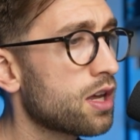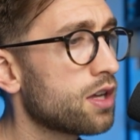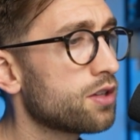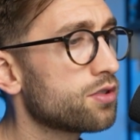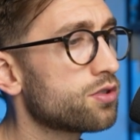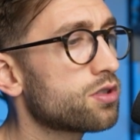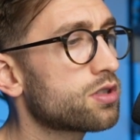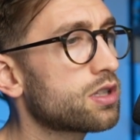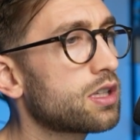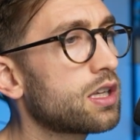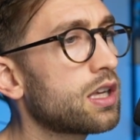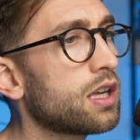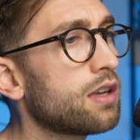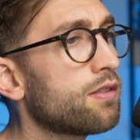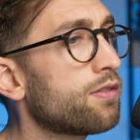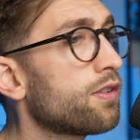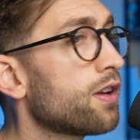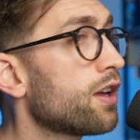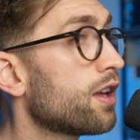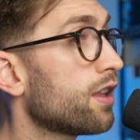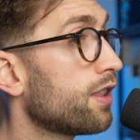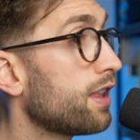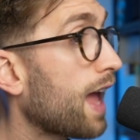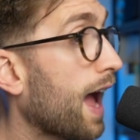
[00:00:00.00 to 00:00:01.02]
Just give
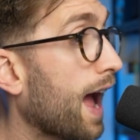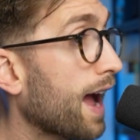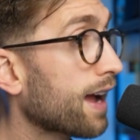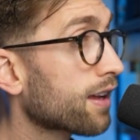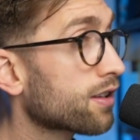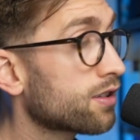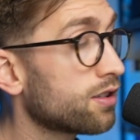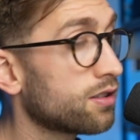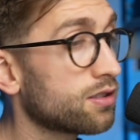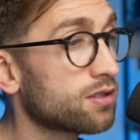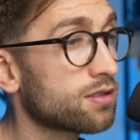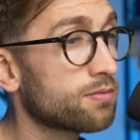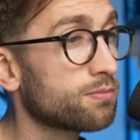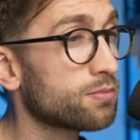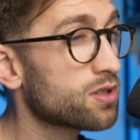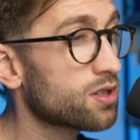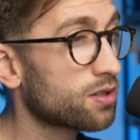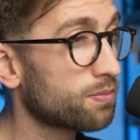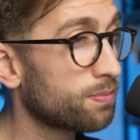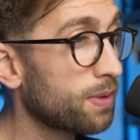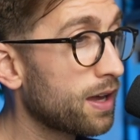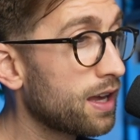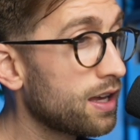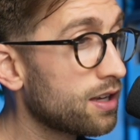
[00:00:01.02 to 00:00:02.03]
the actor some
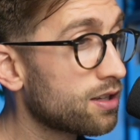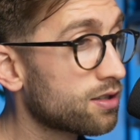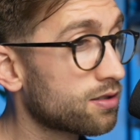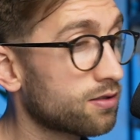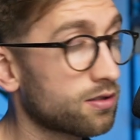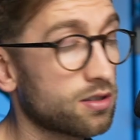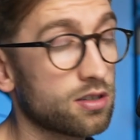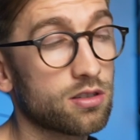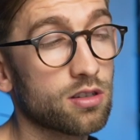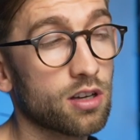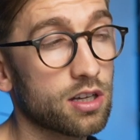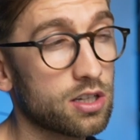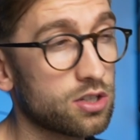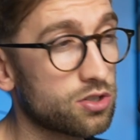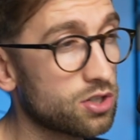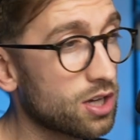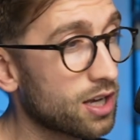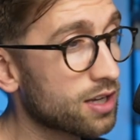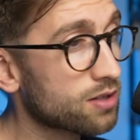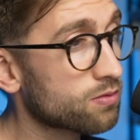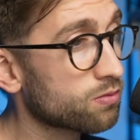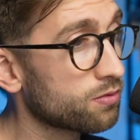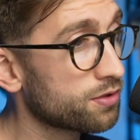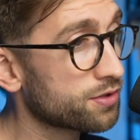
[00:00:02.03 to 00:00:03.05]
space to
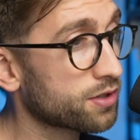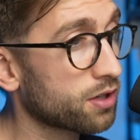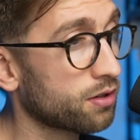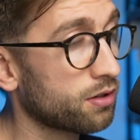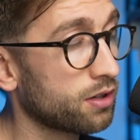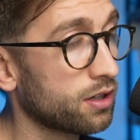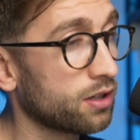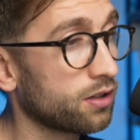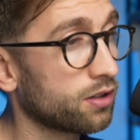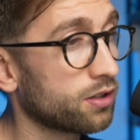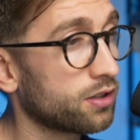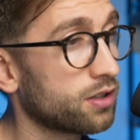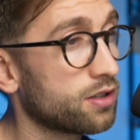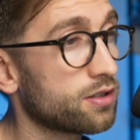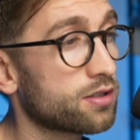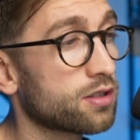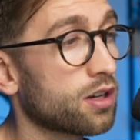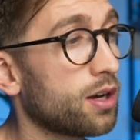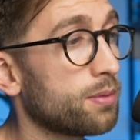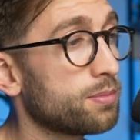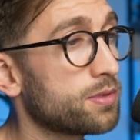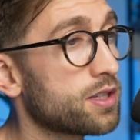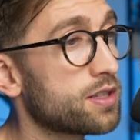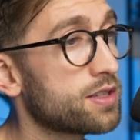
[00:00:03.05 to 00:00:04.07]
digest what's going on and
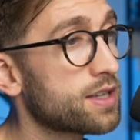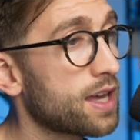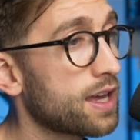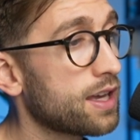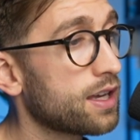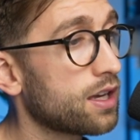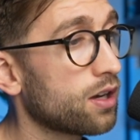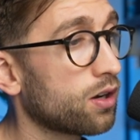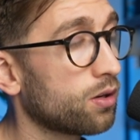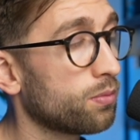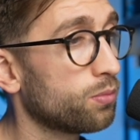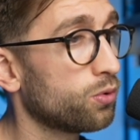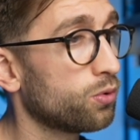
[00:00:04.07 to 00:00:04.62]
time to take it on